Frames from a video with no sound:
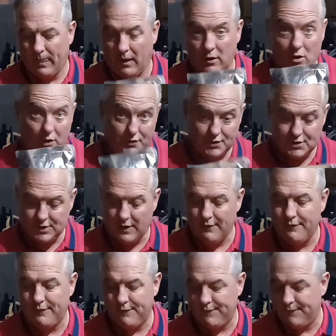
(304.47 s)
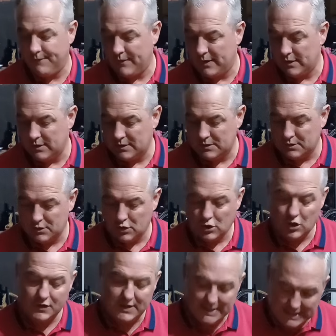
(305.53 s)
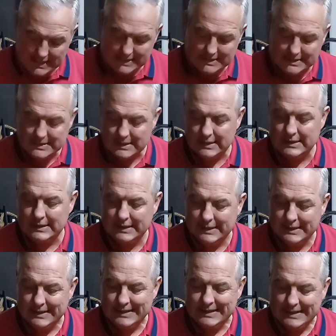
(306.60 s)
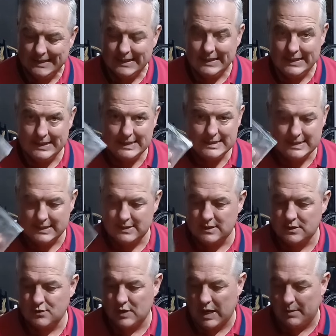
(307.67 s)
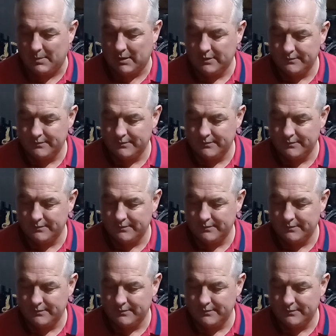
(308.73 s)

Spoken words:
Got the stuff, got the yeast. This is the drama.